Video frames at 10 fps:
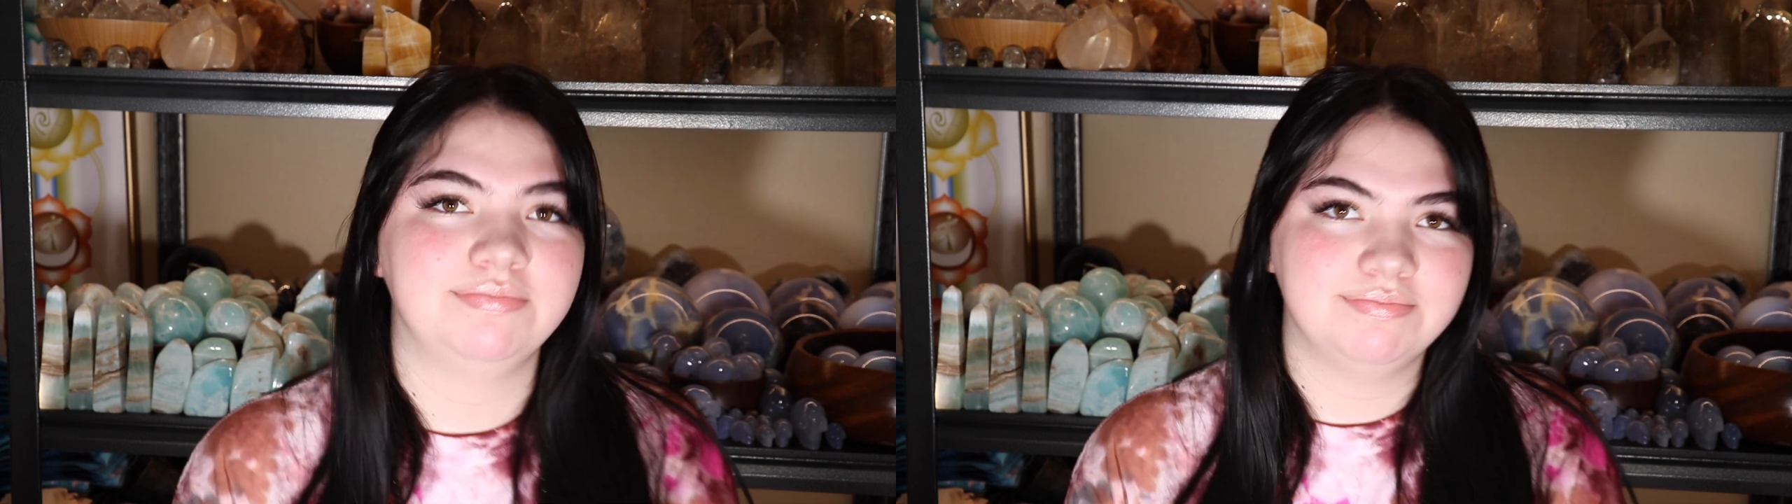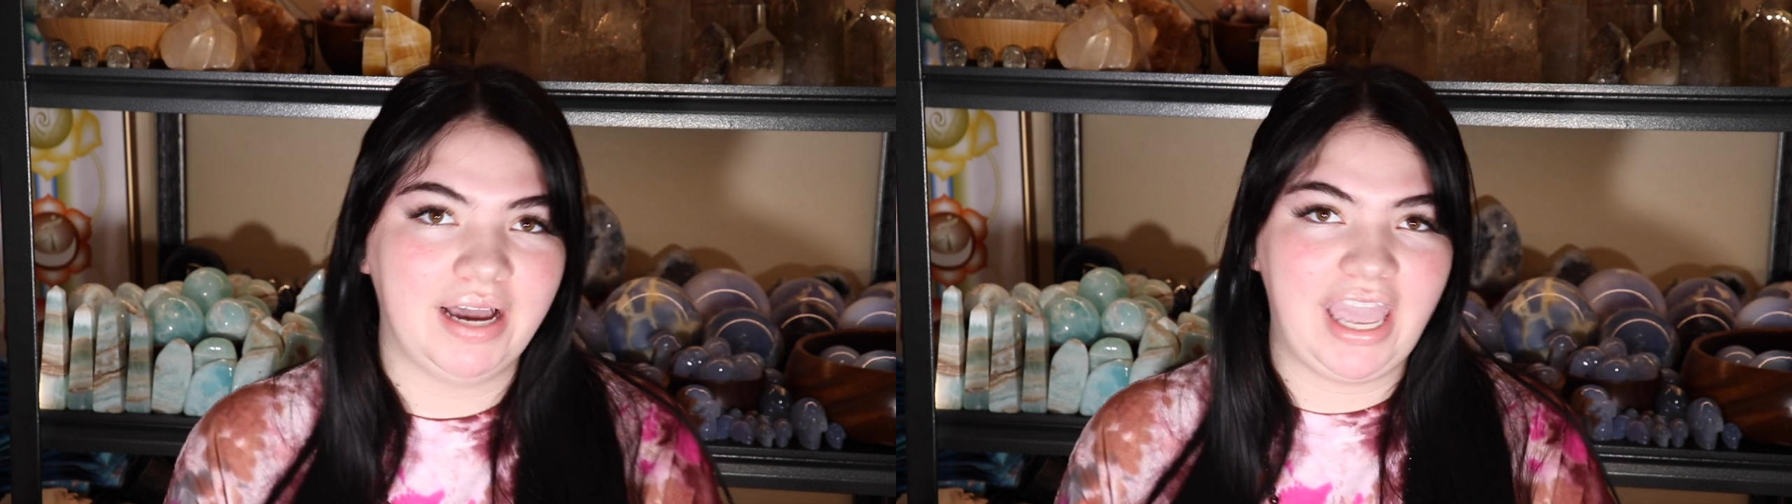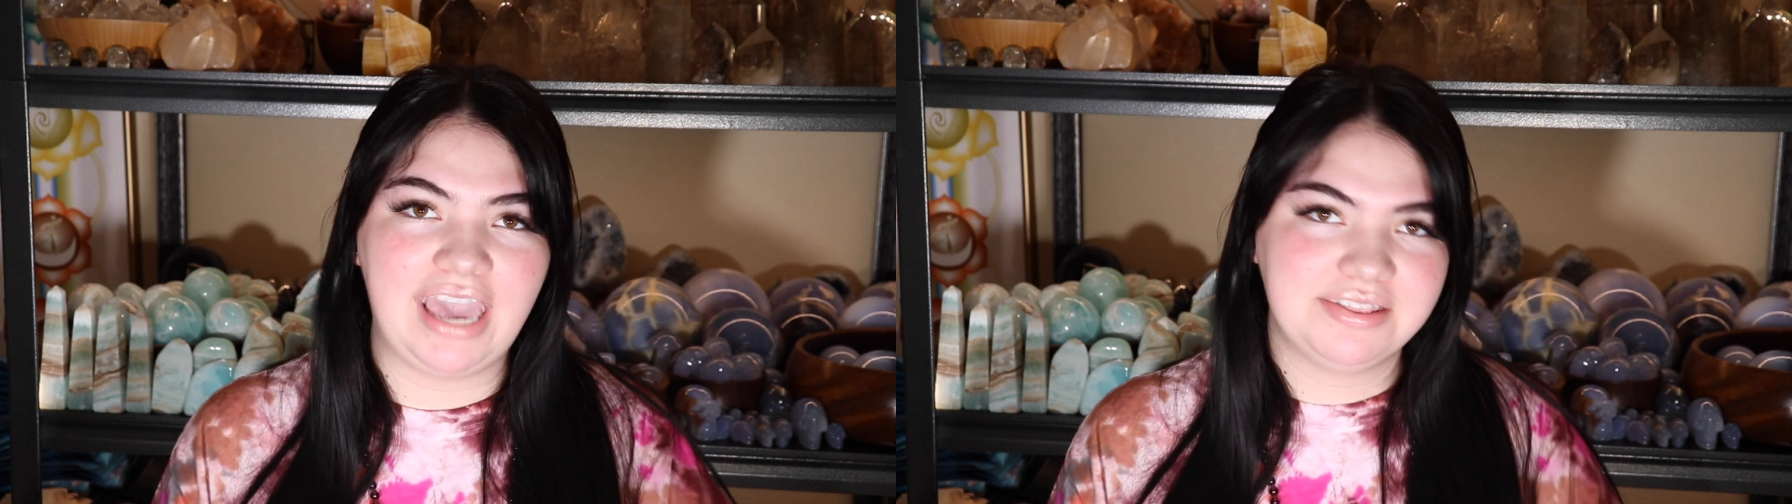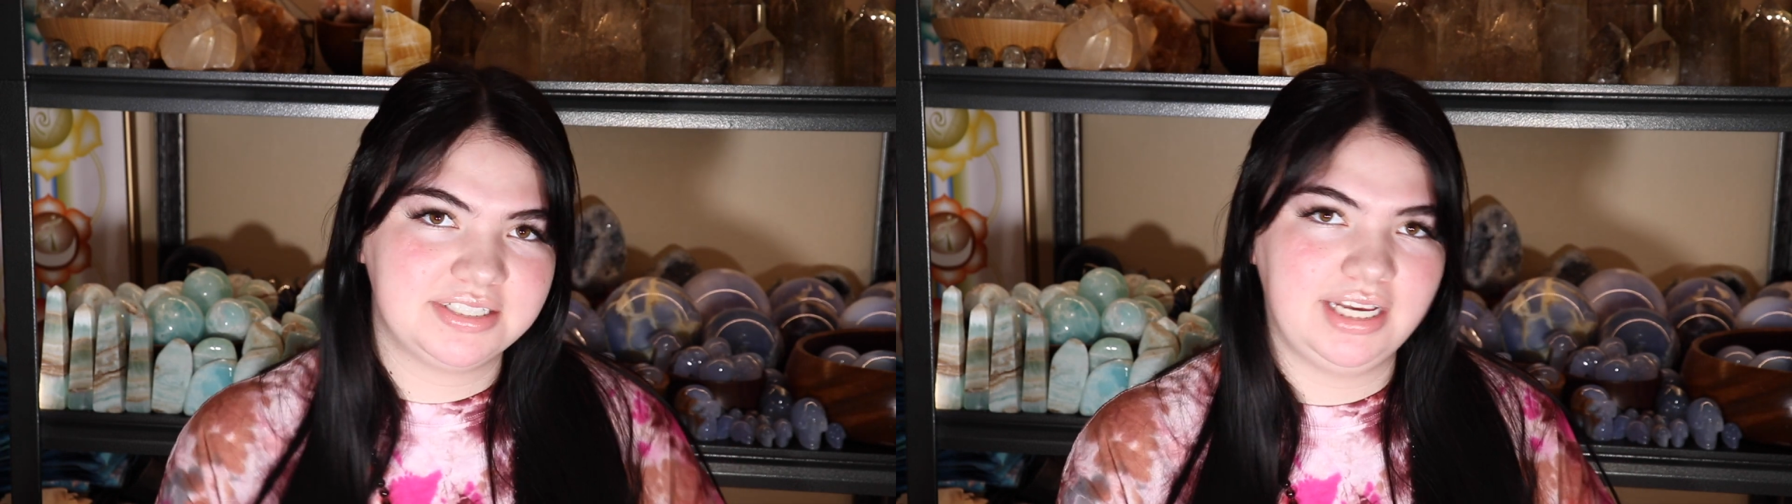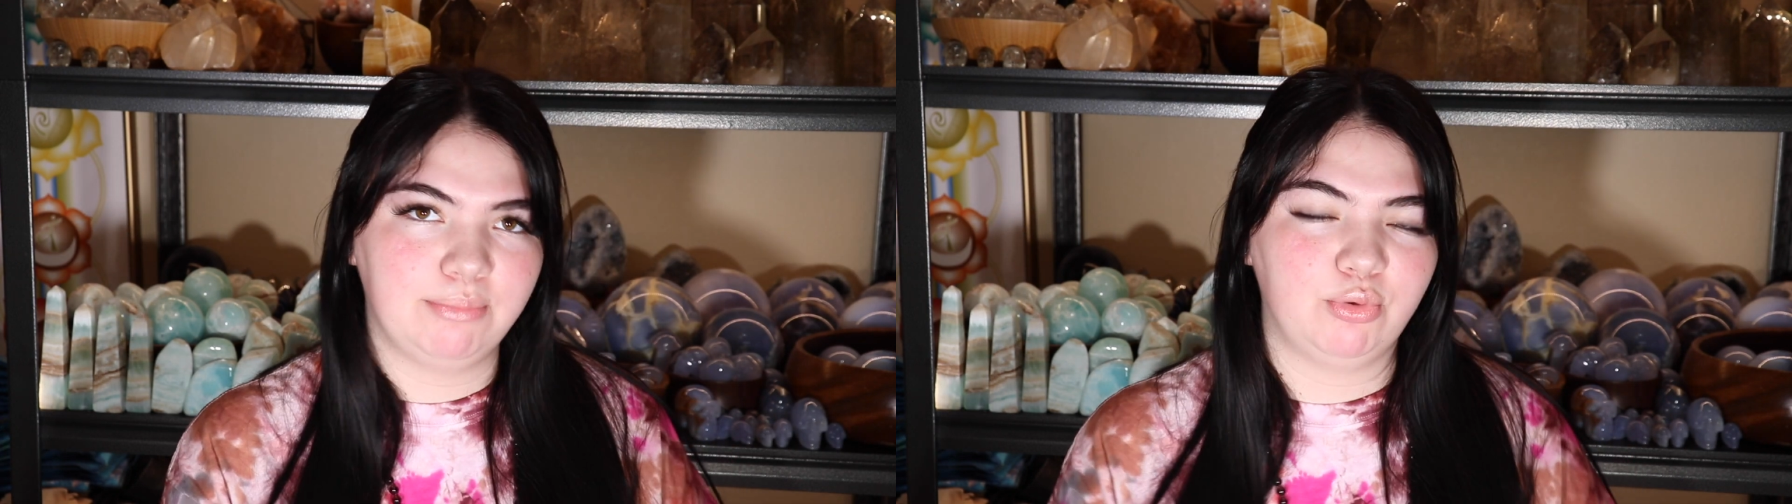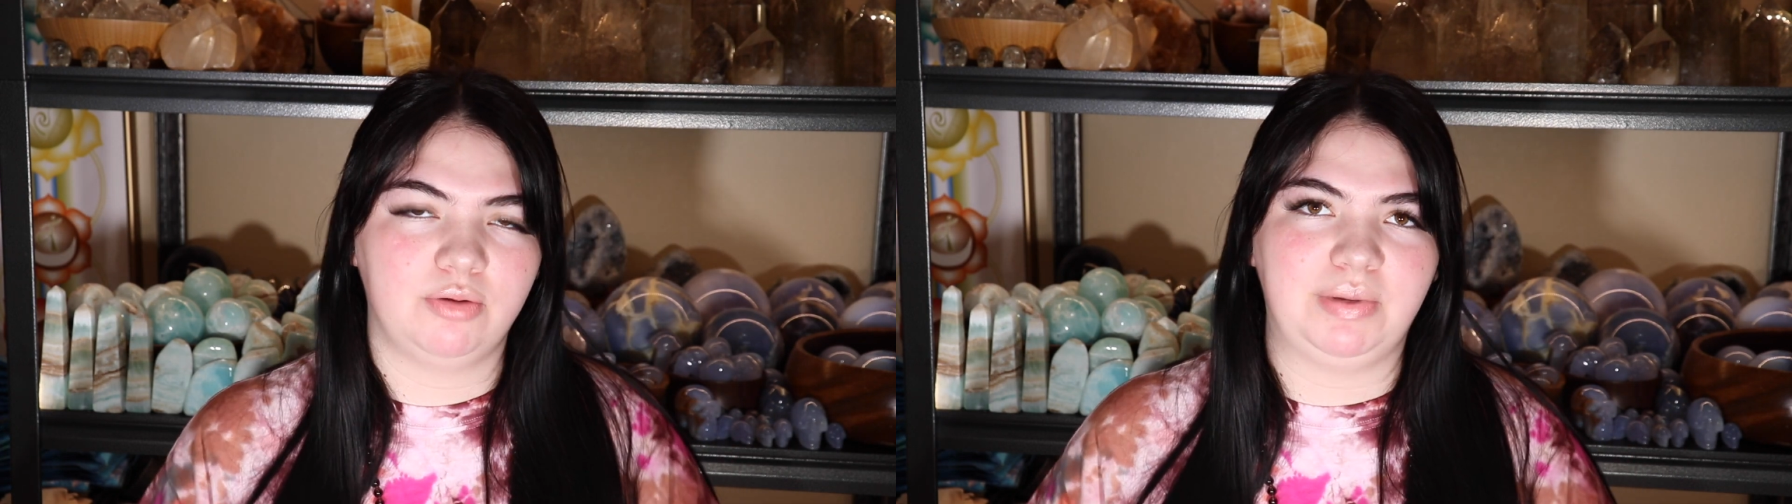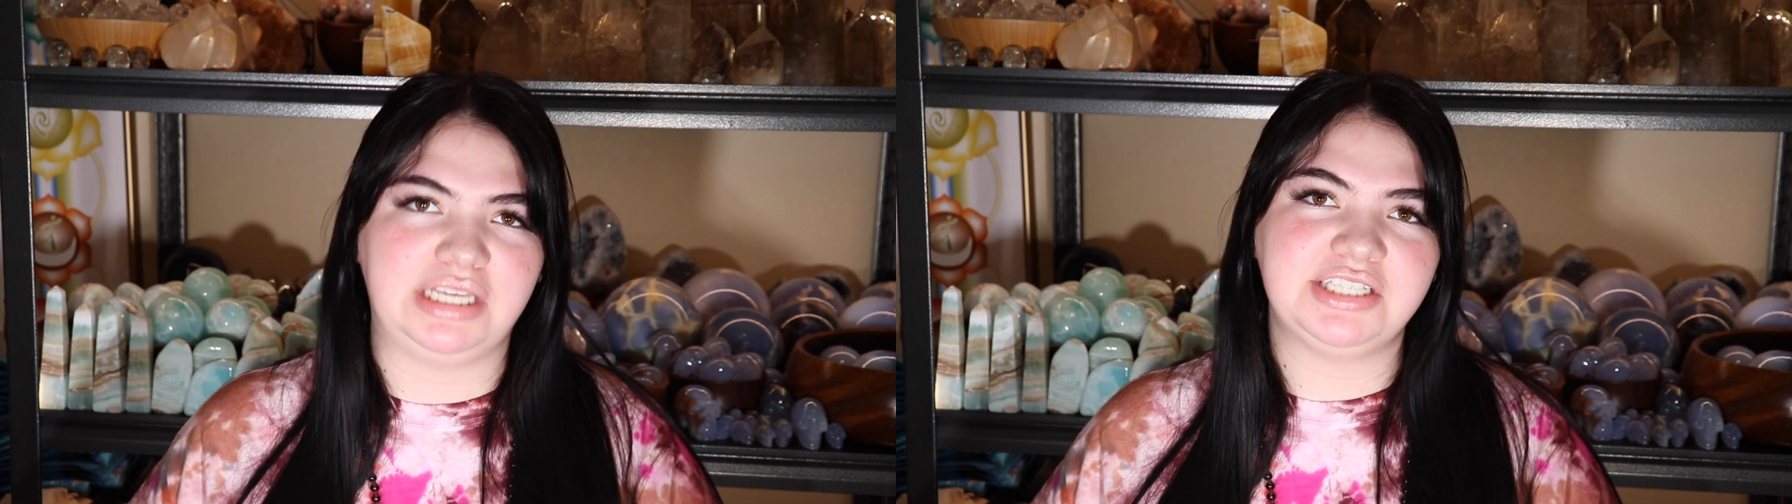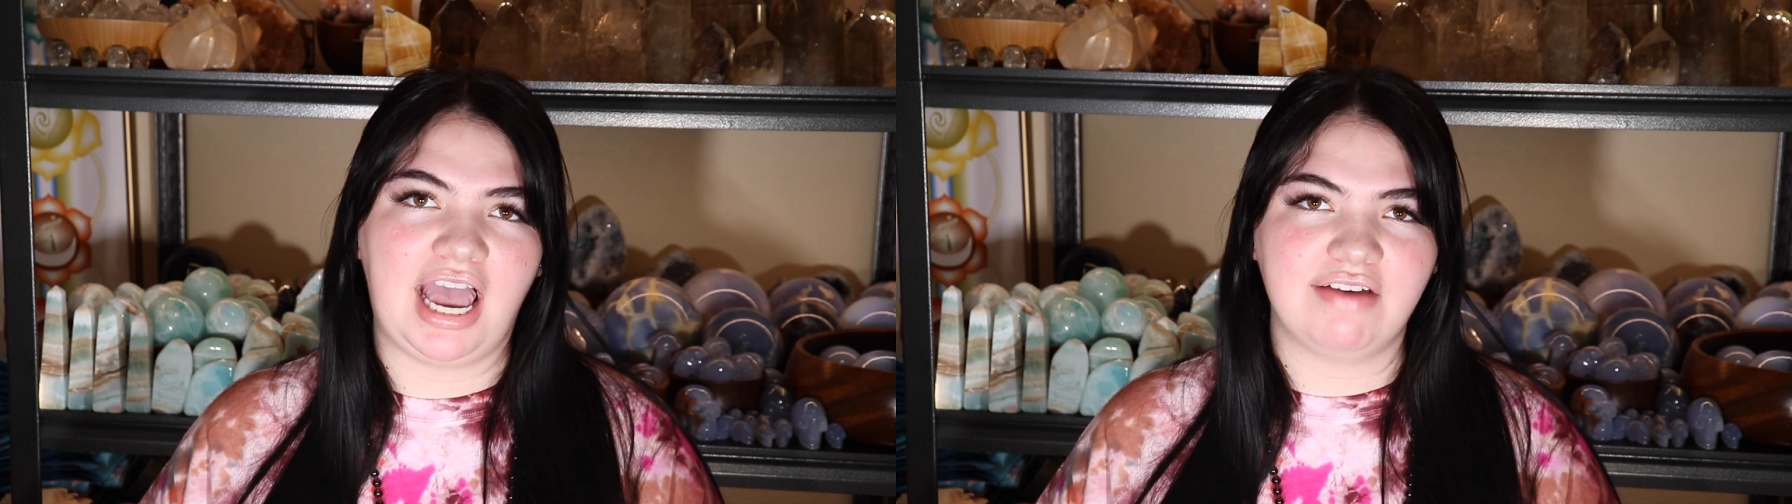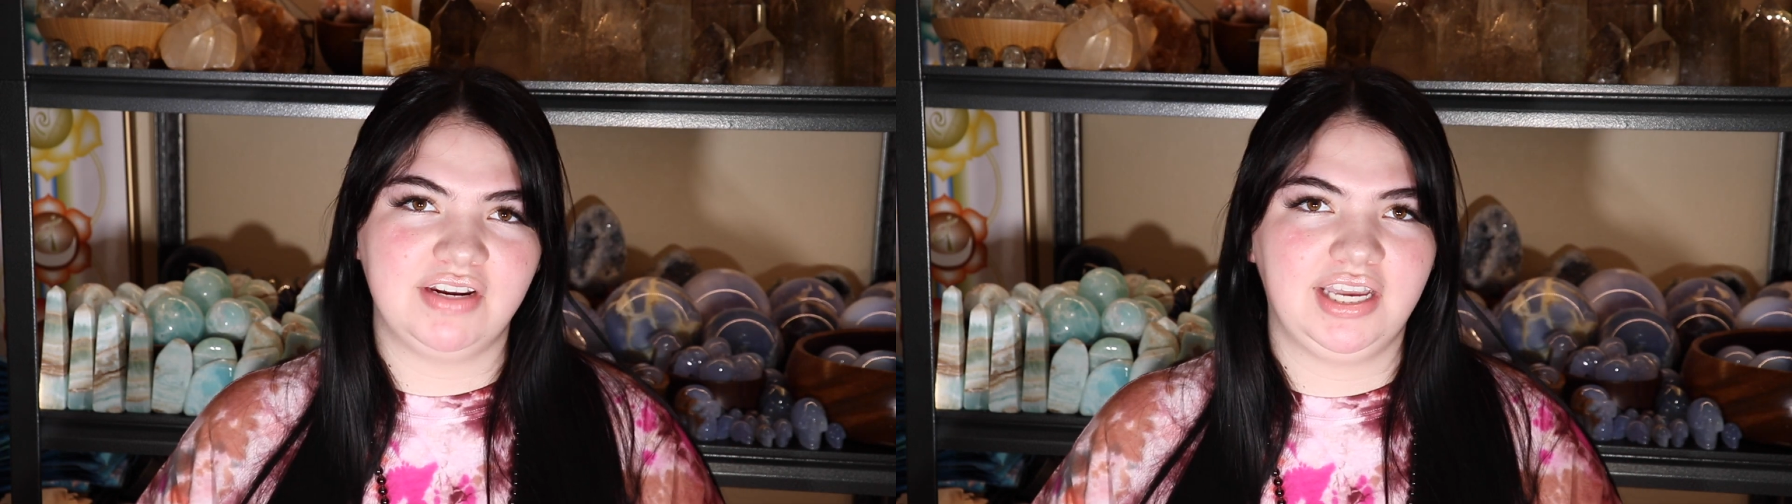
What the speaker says: My 8th tip would be to have an